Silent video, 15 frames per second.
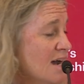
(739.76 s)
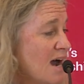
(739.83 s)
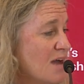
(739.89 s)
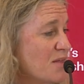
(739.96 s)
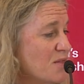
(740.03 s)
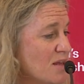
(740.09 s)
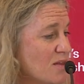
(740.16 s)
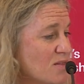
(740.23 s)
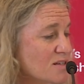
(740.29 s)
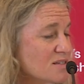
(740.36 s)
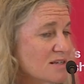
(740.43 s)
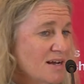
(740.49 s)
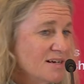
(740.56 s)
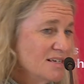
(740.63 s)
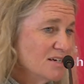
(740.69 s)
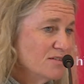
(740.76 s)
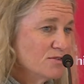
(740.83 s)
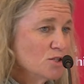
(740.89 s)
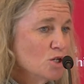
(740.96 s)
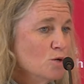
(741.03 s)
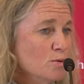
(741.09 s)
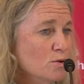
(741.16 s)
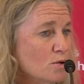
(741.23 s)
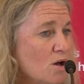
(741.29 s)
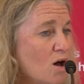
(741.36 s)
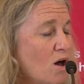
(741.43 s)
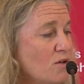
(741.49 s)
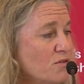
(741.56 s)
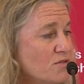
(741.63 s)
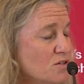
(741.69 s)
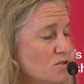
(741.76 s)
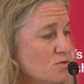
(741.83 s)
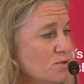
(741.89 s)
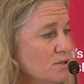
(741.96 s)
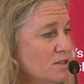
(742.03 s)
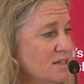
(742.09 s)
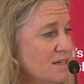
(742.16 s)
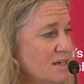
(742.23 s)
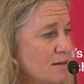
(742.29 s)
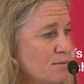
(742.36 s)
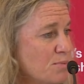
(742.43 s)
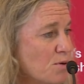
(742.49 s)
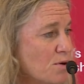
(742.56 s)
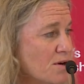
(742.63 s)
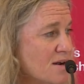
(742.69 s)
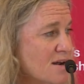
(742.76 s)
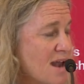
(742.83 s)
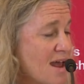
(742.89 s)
I think this idea of global golf is really important,